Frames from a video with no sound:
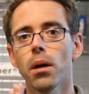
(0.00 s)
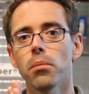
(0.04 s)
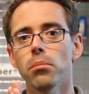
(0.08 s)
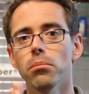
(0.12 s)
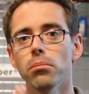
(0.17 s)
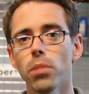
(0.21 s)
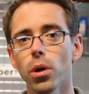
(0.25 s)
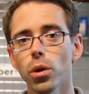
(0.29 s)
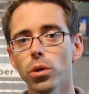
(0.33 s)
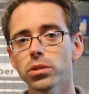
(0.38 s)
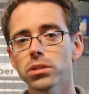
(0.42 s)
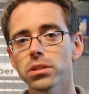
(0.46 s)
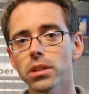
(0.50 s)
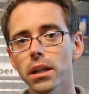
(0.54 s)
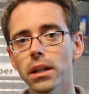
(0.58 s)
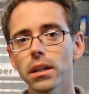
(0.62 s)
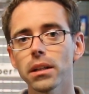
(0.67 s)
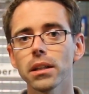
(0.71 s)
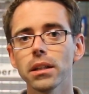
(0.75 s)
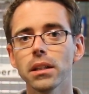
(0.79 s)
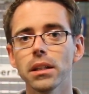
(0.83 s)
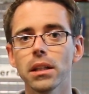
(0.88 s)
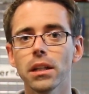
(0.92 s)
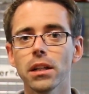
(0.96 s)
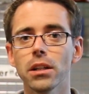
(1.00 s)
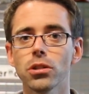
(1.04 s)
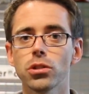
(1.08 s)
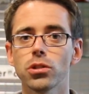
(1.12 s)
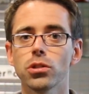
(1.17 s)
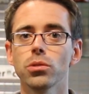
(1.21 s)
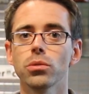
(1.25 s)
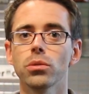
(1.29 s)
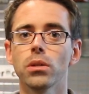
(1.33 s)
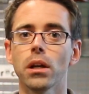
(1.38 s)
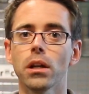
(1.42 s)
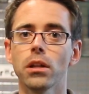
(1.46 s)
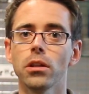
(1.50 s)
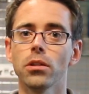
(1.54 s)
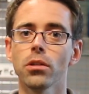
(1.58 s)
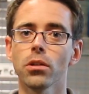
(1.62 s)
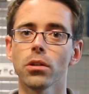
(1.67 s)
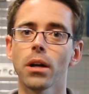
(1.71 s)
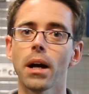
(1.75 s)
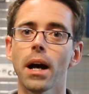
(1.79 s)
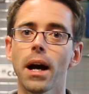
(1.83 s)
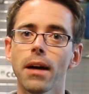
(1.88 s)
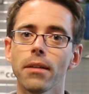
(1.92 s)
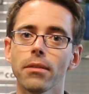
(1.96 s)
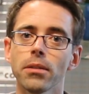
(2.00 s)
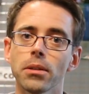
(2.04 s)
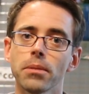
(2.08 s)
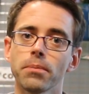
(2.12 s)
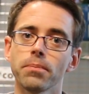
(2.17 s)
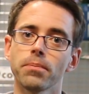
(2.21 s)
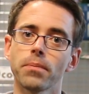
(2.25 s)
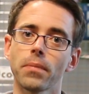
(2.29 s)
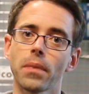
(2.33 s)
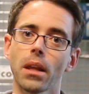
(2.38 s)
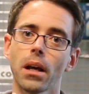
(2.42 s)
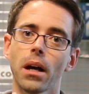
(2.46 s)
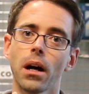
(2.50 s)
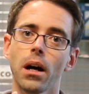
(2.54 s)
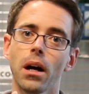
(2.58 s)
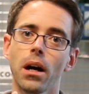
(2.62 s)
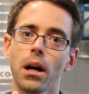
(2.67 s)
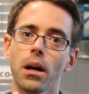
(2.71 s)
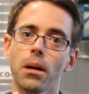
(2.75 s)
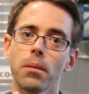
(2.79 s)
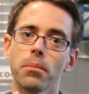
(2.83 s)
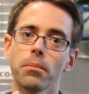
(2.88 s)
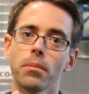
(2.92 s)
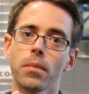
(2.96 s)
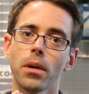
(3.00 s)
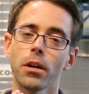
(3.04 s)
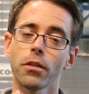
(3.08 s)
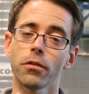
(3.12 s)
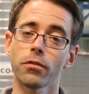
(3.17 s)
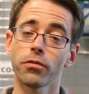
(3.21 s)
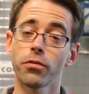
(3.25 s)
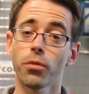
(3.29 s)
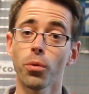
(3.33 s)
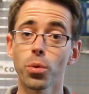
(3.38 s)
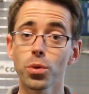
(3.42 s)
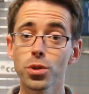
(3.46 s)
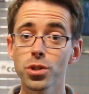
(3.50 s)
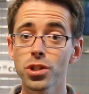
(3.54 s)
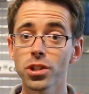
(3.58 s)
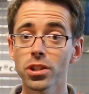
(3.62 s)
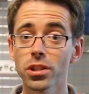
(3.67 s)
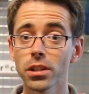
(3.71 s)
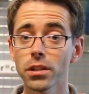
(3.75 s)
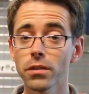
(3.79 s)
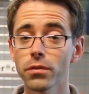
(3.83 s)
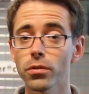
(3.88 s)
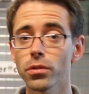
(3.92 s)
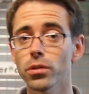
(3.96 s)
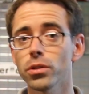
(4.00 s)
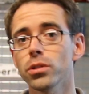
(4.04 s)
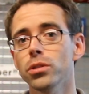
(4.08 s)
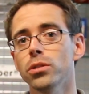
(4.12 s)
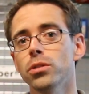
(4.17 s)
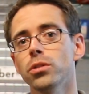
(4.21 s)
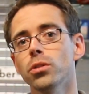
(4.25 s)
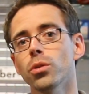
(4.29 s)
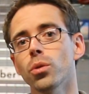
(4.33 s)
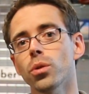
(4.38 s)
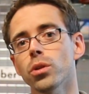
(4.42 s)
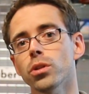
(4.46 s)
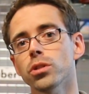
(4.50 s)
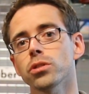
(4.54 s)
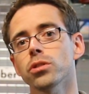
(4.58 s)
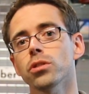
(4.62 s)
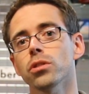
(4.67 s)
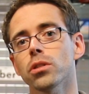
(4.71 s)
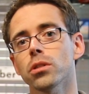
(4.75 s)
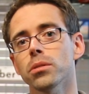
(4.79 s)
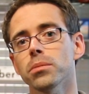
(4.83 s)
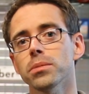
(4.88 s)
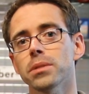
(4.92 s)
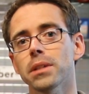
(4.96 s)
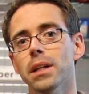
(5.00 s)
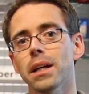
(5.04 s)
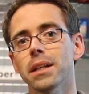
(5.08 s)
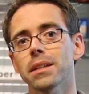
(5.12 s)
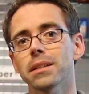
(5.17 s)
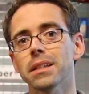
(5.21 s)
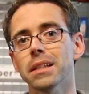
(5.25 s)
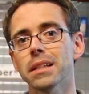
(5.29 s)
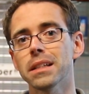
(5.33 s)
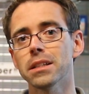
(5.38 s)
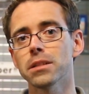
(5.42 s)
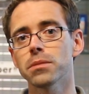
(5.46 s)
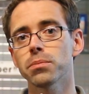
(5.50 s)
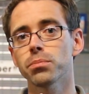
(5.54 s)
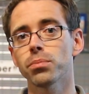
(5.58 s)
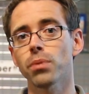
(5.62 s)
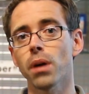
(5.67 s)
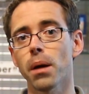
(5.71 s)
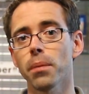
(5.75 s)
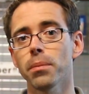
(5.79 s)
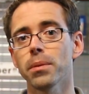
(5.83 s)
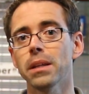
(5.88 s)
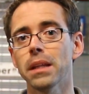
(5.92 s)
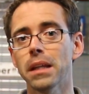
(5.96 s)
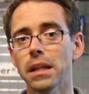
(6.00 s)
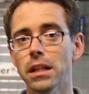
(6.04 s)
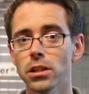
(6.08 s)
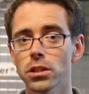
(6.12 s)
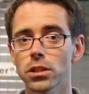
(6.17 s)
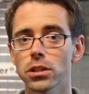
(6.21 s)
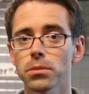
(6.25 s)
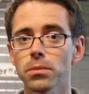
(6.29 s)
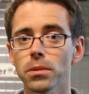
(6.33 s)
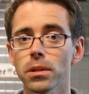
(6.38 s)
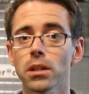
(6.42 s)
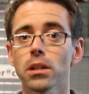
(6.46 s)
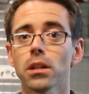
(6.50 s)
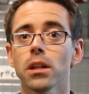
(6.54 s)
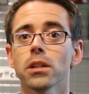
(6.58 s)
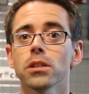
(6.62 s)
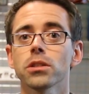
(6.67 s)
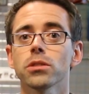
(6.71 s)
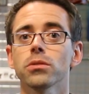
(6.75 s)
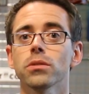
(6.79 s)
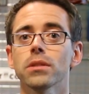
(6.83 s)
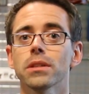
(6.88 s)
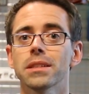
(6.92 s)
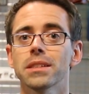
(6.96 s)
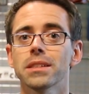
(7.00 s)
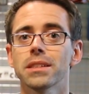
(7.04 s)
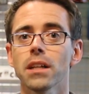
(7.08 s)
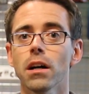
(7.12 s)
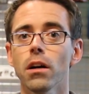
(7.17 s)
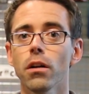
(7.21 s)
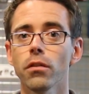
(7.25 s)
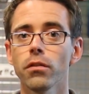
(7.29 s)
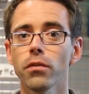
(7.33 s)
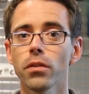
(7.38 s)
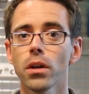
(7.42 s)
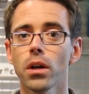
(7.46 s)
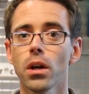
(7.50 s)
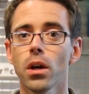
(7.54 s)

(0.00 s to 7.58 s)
Most likely the issue that you're having, unfortunately for your circumstance, is probably the instrument cluster itself.